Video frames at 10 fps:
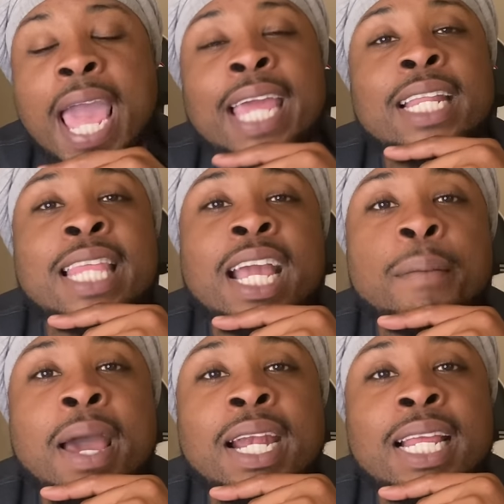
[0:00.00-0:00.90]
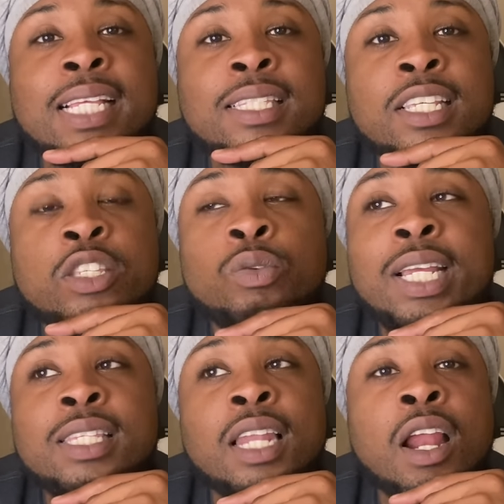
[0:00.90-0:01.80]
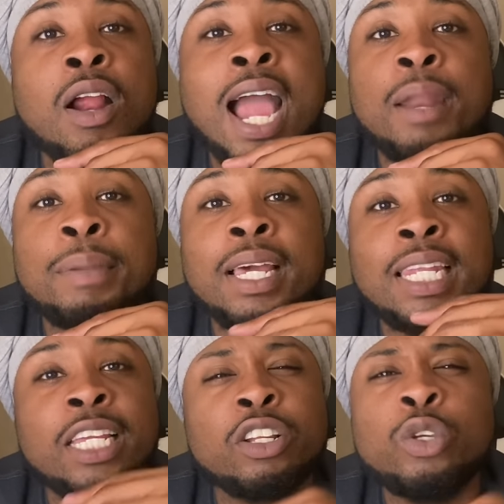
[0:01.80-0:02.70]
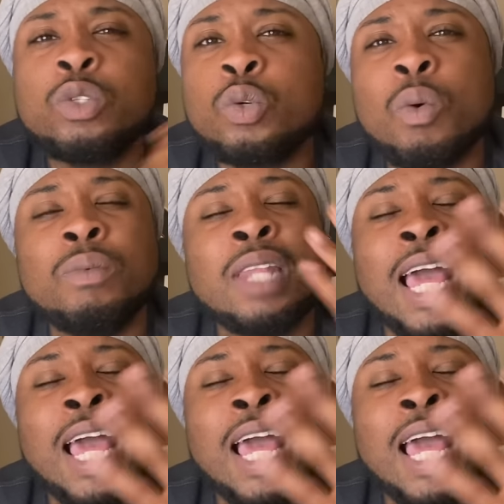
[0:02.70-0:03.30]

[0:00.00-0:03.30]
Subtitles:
And the thing about it is, sis, you need to learn how to be a leader. You too